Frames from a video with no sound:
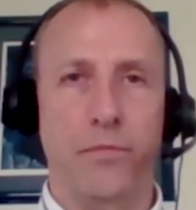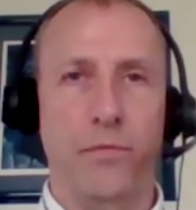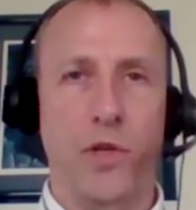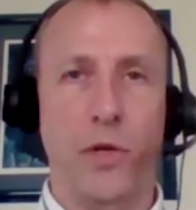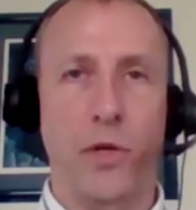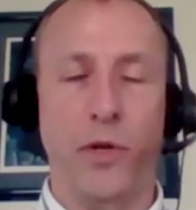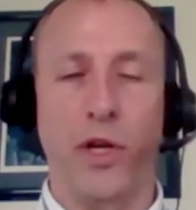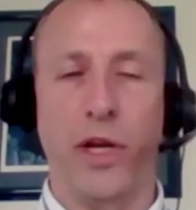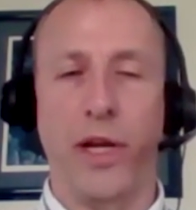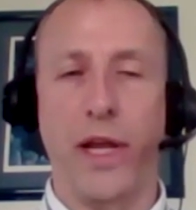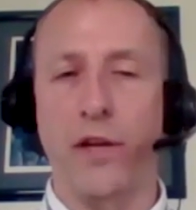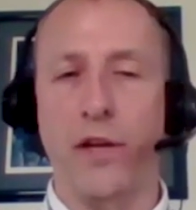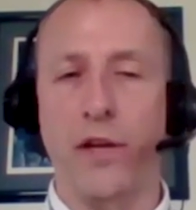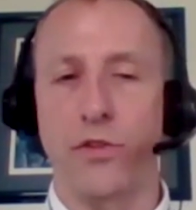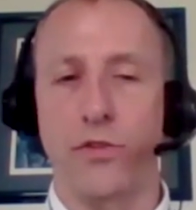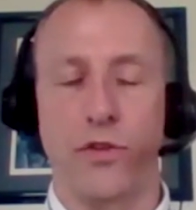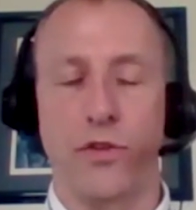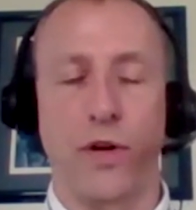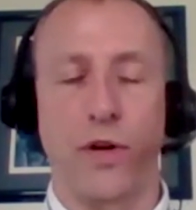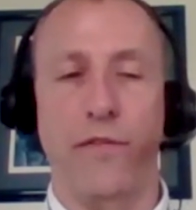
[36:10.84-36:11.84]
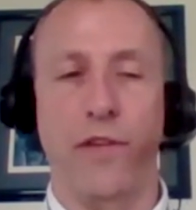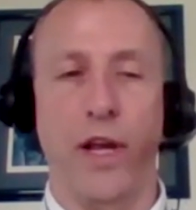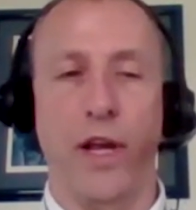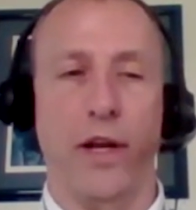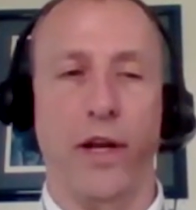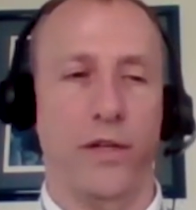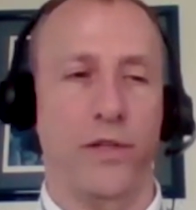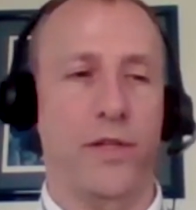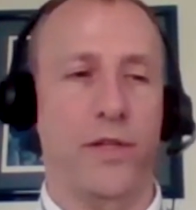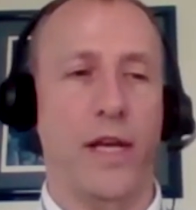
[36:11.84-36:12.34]
communications or
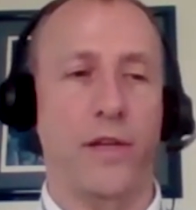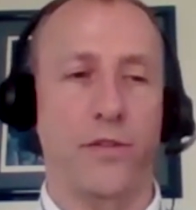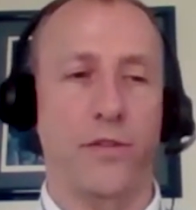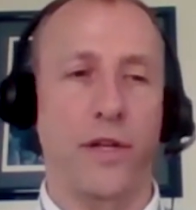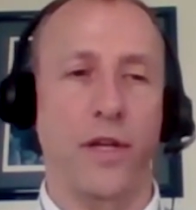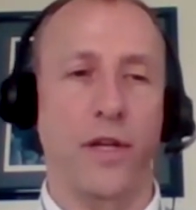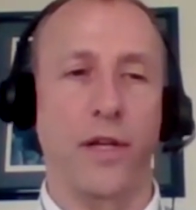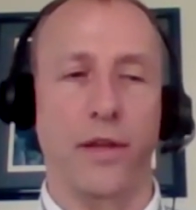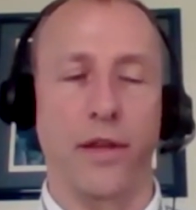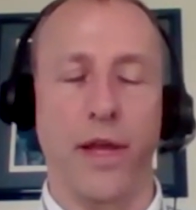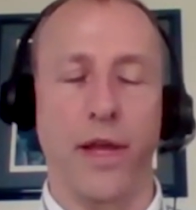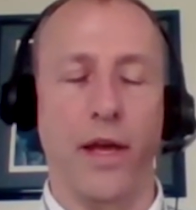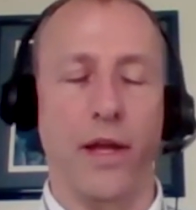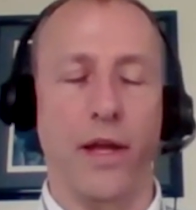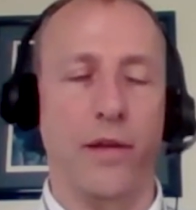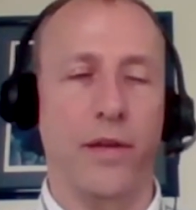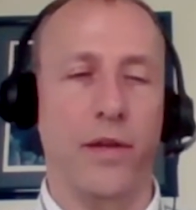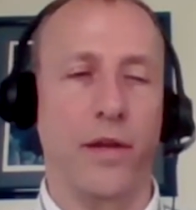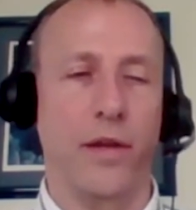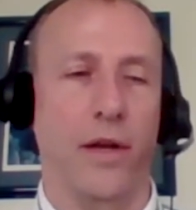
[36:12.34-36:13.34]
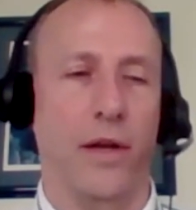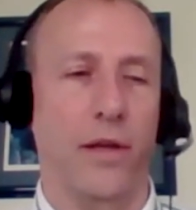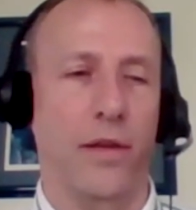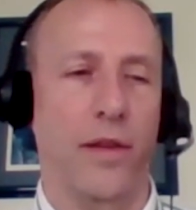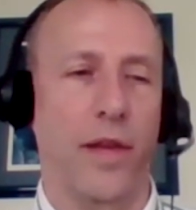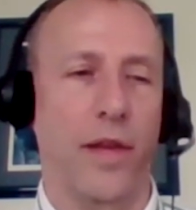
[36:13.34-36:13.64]
avionics testing that uh,